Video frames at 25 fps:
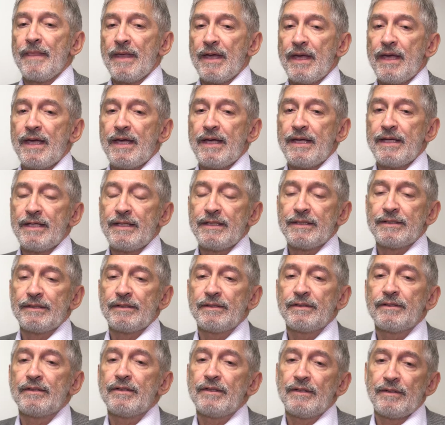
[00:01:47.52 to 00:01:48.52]
and
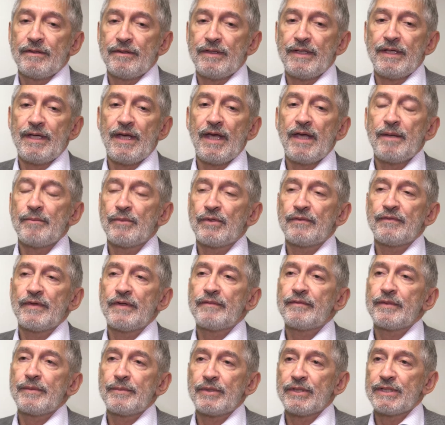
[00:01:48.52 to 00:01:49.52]
the aim of
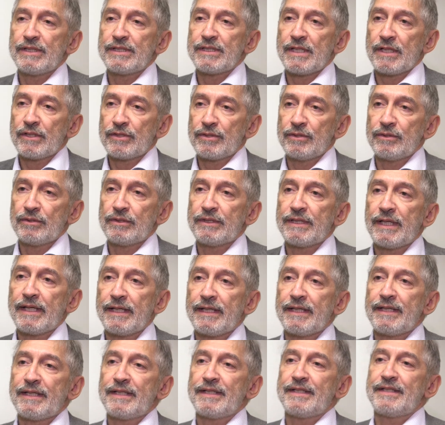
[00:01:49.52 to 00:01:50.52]
everybody is actually to
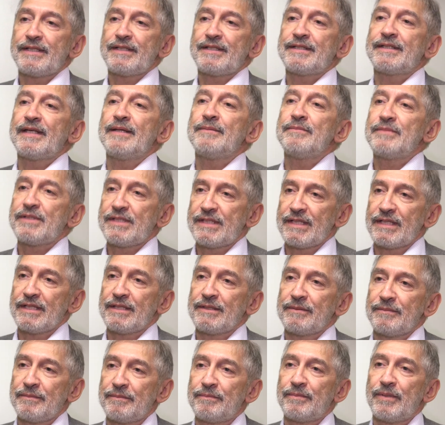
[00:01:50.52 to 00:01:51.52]
target the stem
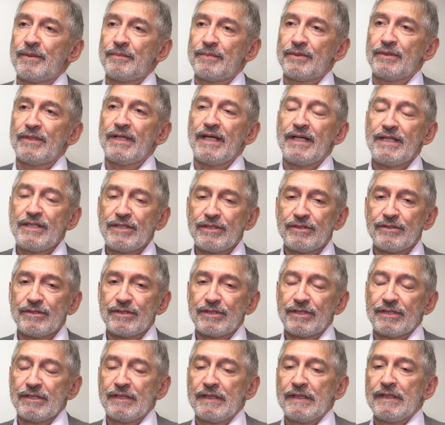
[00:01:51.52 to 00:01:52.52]
cell
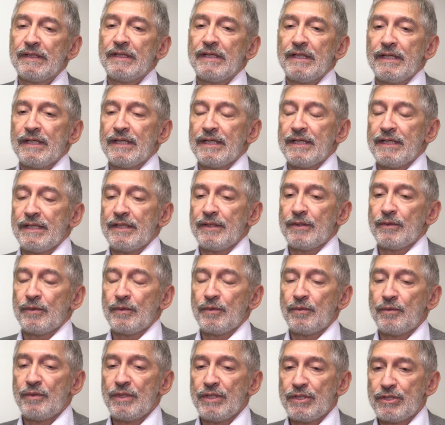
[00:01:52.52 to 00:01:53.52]
populations,
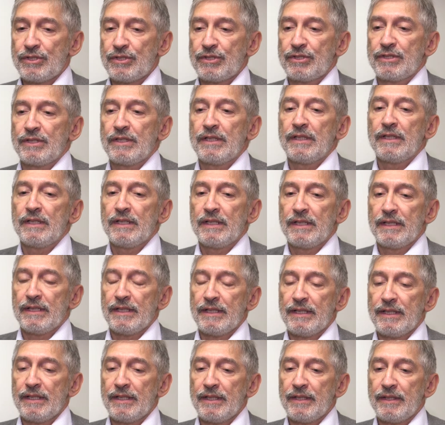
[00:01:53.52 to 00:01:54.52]
which
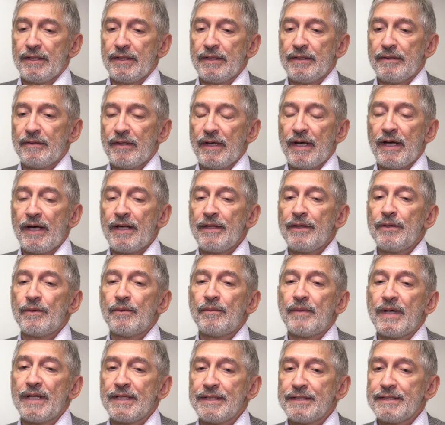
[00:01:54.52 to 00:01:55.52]
are the
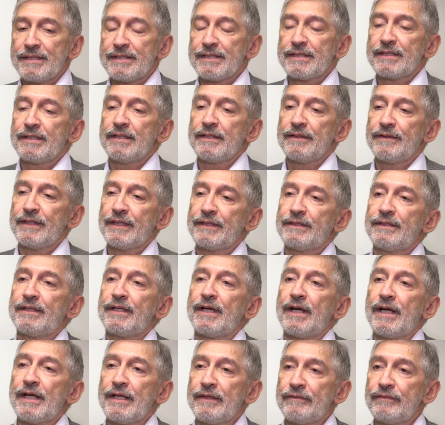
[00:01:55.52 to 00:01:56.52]
ones that
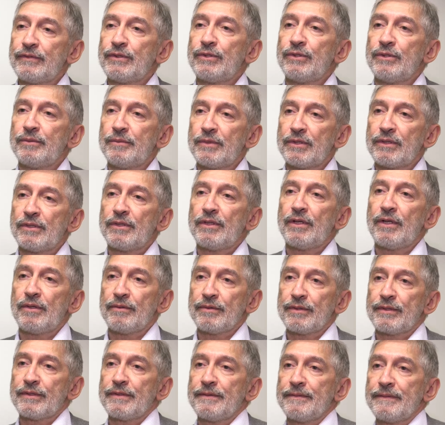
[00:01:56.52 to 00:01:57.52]
drive tumor
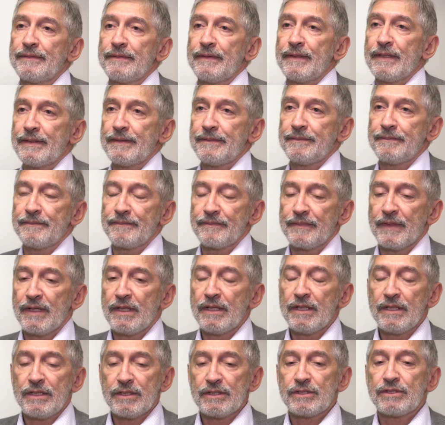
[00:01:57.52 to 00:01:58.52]
growth.
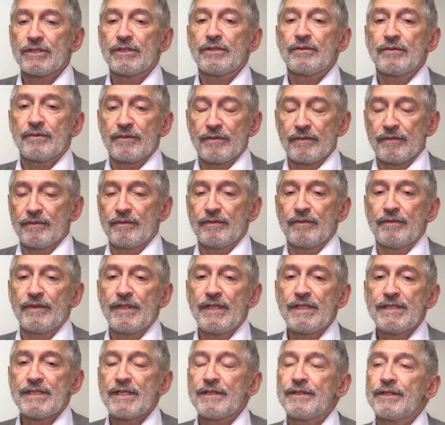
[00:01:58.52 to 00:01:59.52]
So
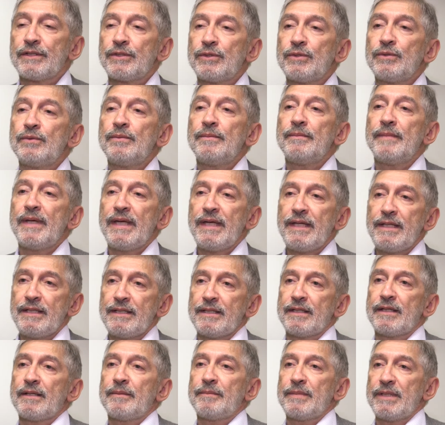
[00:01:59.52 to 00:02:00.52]
these are the two
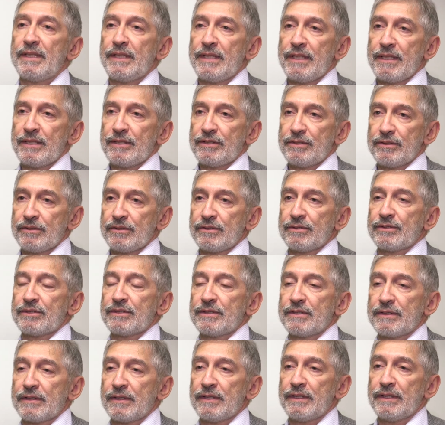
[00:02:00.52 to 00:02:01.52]
main
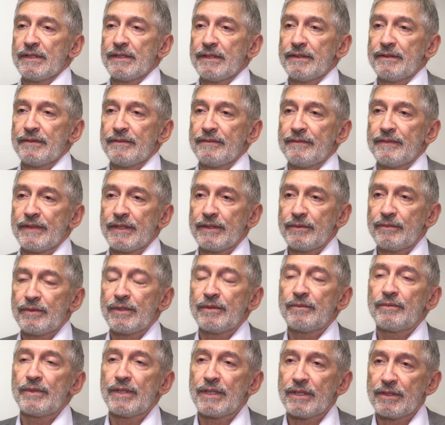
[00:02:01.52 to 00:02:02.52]
applications that
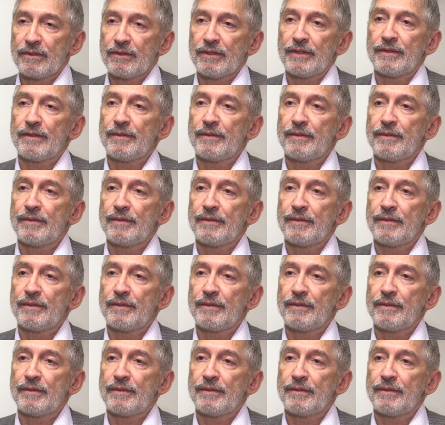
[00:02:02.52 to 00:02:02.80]
we're working on